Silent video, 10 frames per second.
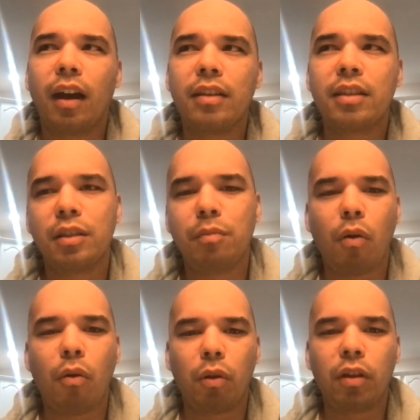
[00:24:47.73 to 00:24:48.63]
since
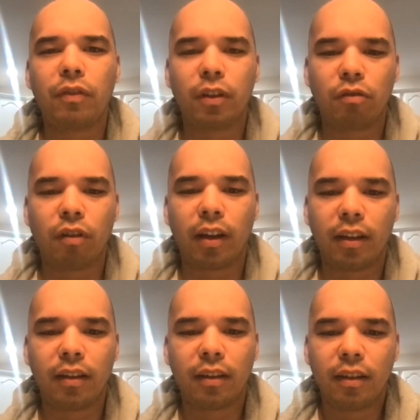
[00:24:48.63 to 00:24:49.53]
Bo Holyfield 3.
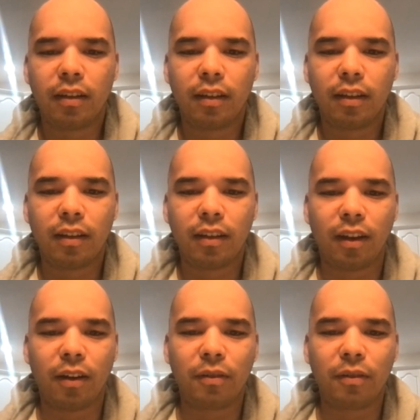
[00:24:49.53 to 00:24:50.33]
So